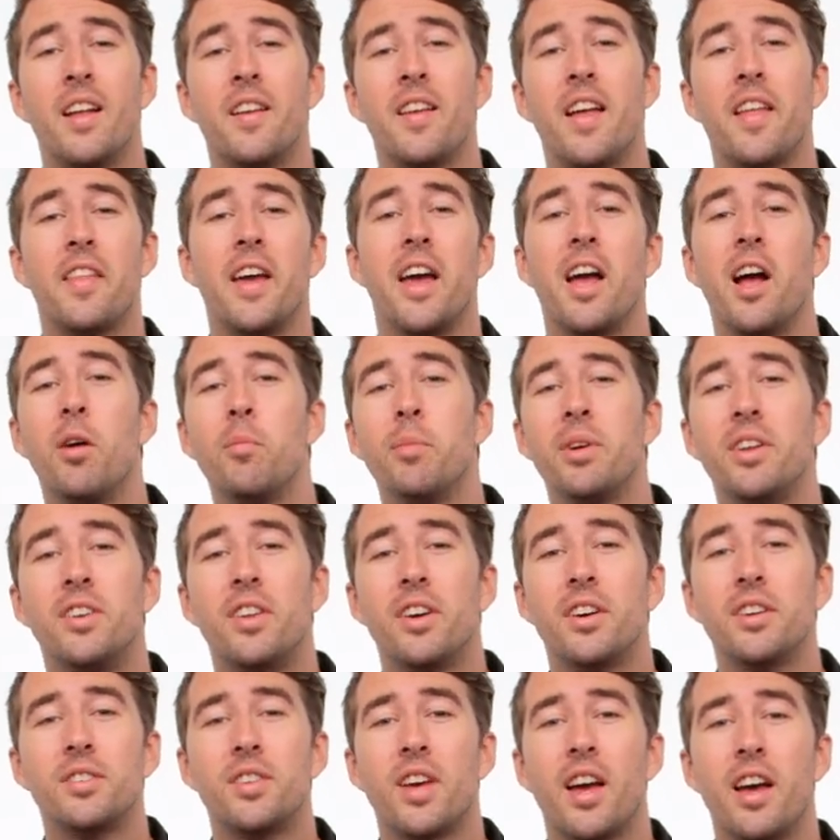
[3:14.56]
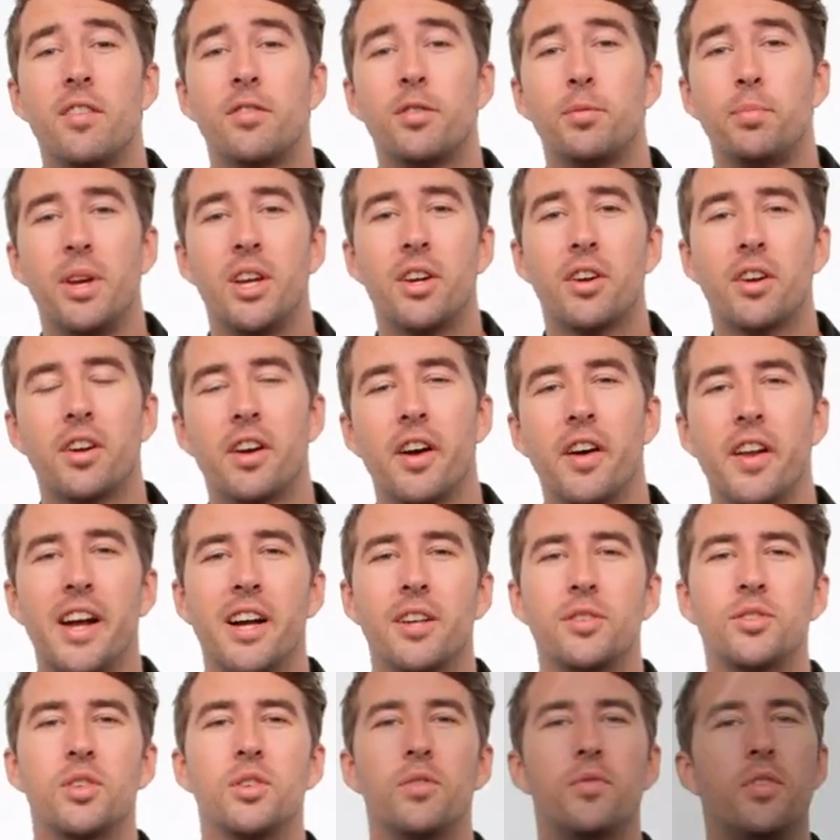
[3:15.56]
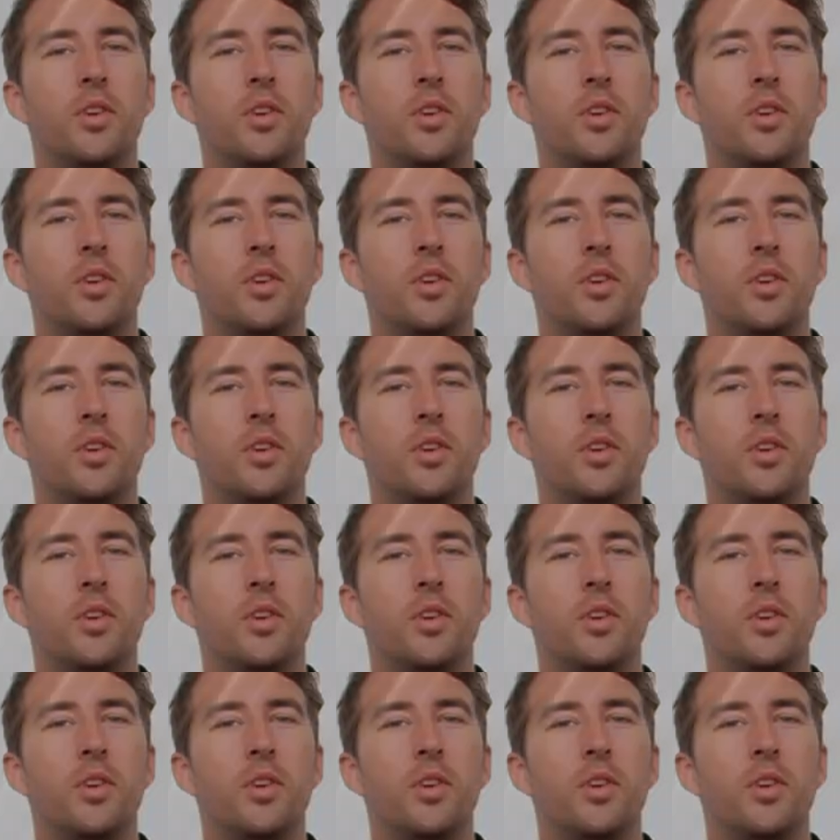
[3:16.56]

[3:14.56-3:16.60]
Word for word: Now the helmet does have speaker cutouts, so